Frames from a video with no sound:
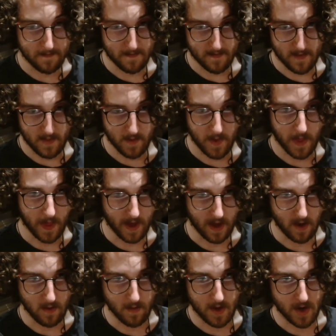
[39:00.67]
with that, I'll
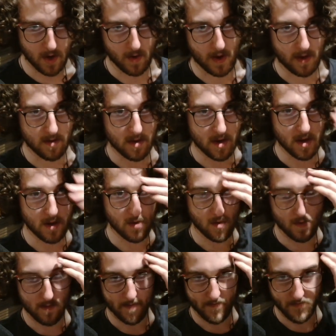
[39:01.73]
bid you guys adieu,
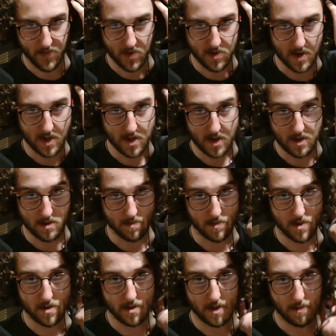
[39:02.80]
because I need to get some
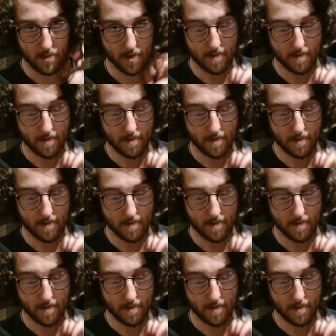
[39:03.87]
sleep.